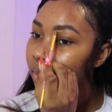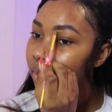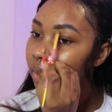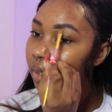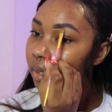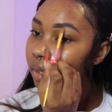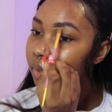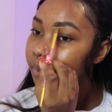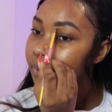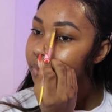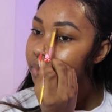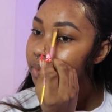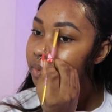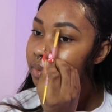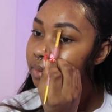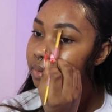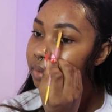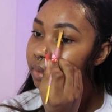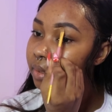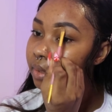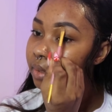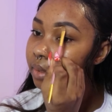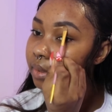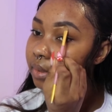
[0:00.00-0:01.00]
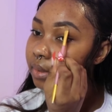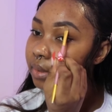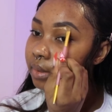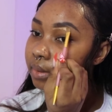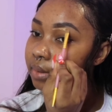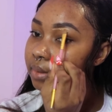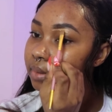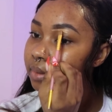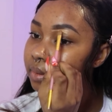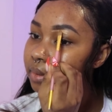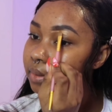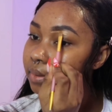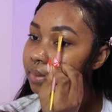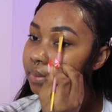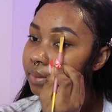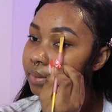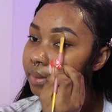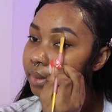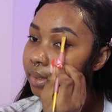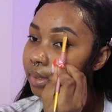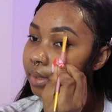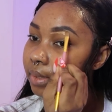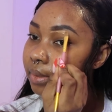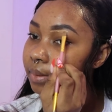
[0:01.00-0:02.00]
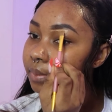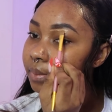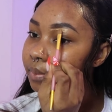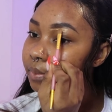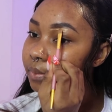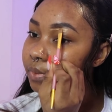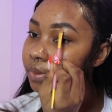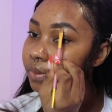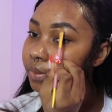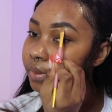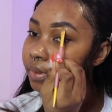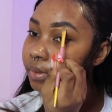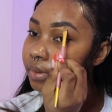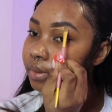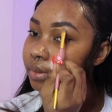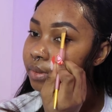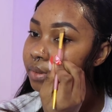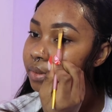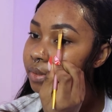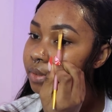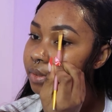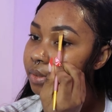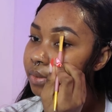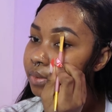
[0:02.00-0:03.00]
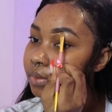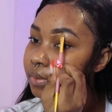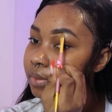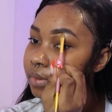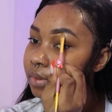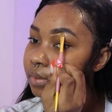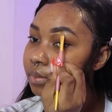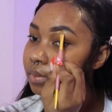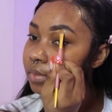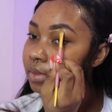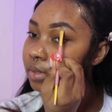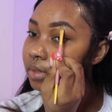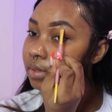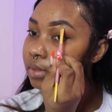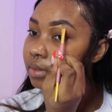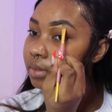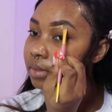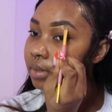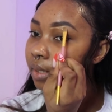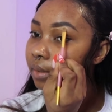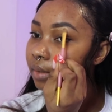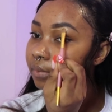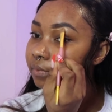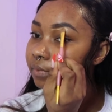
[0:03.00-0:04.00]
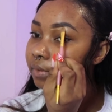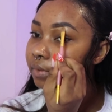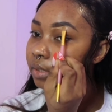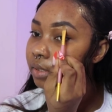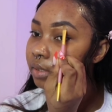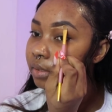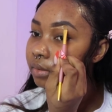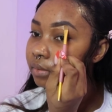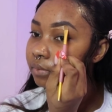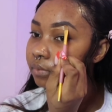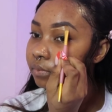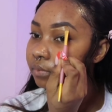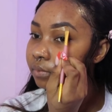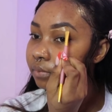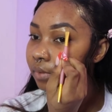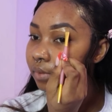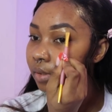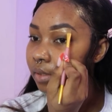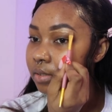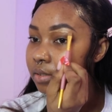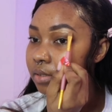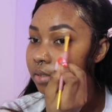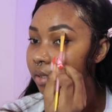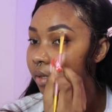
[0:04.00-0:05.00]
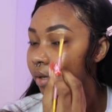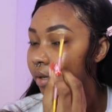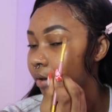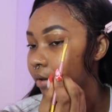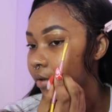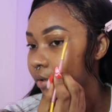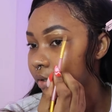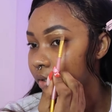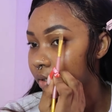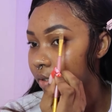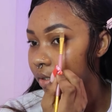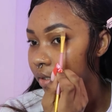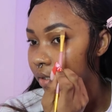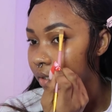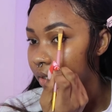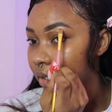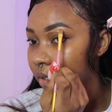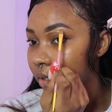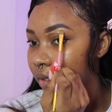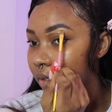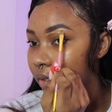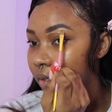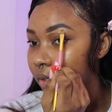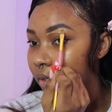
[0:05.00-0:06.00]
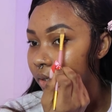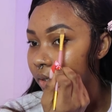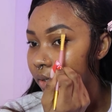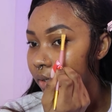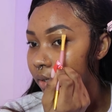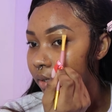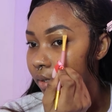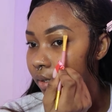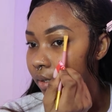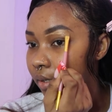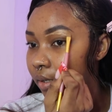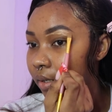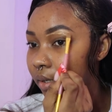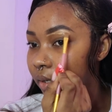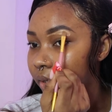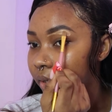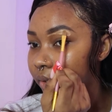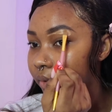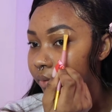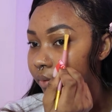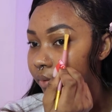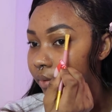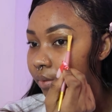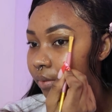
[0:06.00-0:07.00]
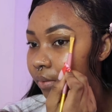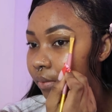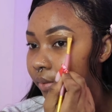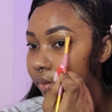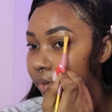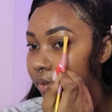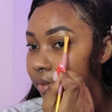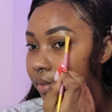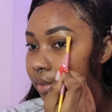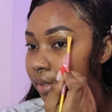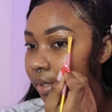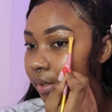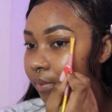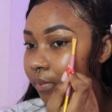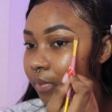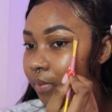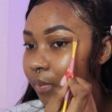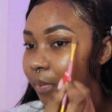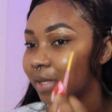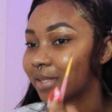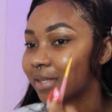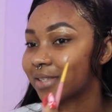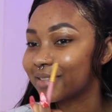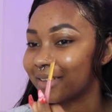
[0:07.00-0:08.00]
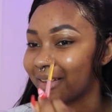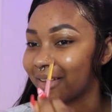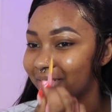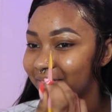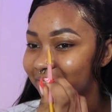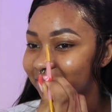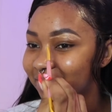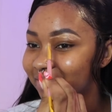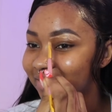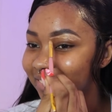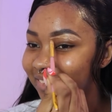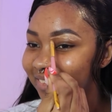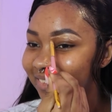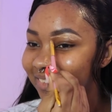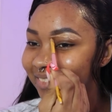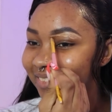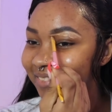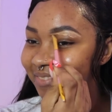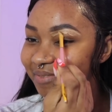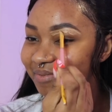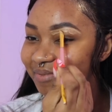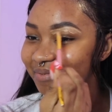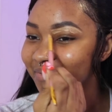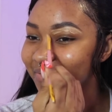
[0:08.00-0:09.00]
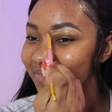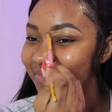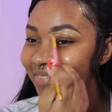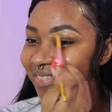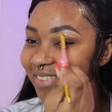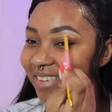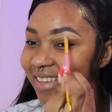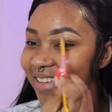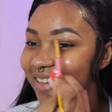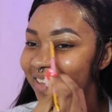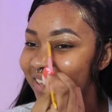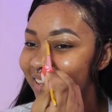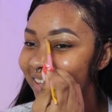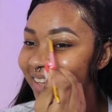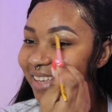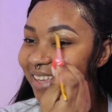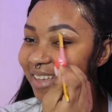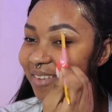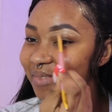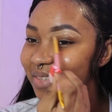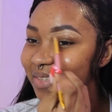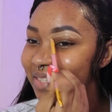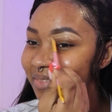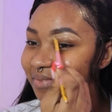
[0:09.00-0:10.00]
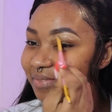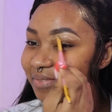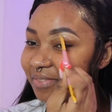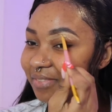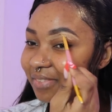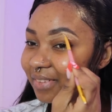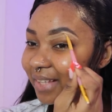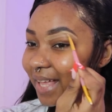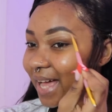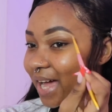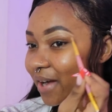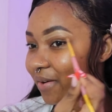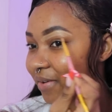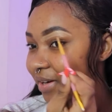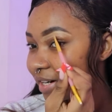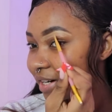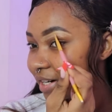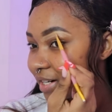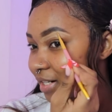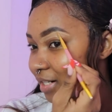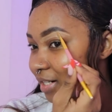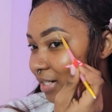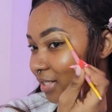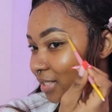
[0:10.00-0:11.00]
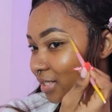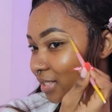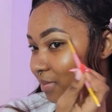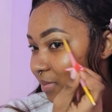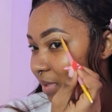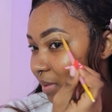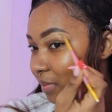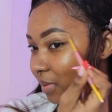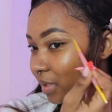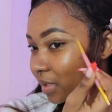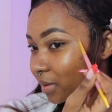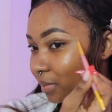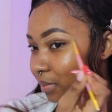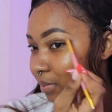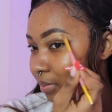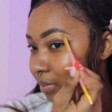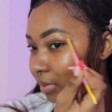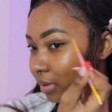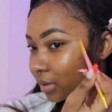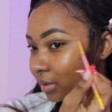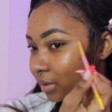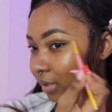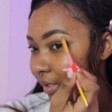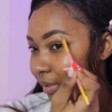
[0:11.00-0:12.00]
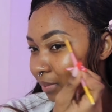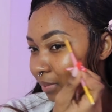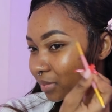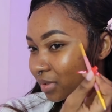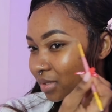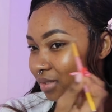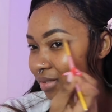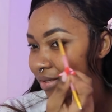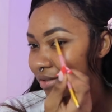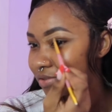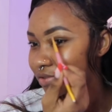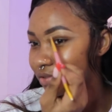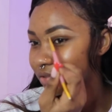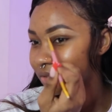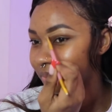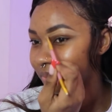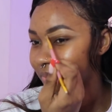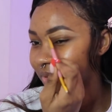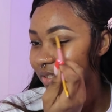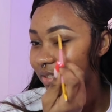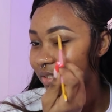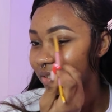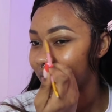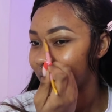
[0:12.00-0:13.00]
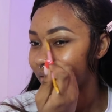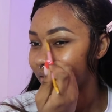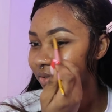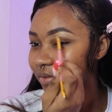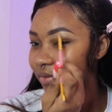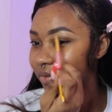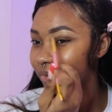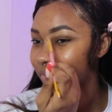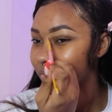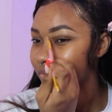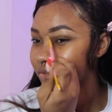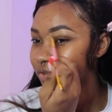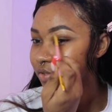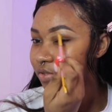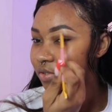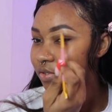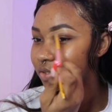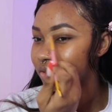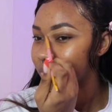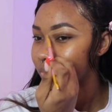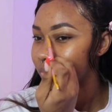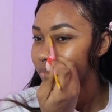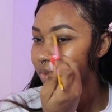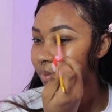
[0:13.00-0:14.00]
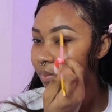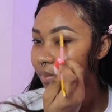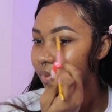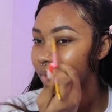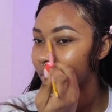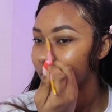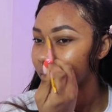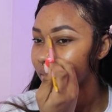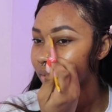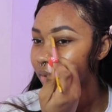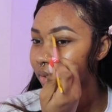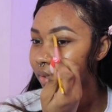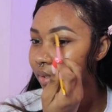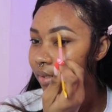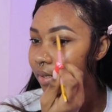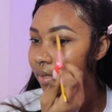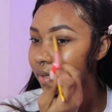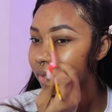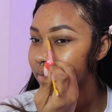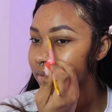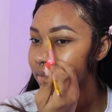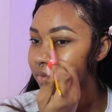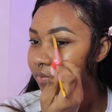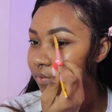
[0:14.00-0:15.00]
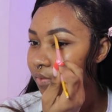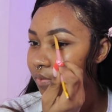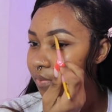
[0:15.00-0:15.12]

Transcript: I'm single, so I'm going to do some self-love this year. I don't know, go on a date with myself, get me some flowers, maybe book like a massage or something. I don't know, just do something nice for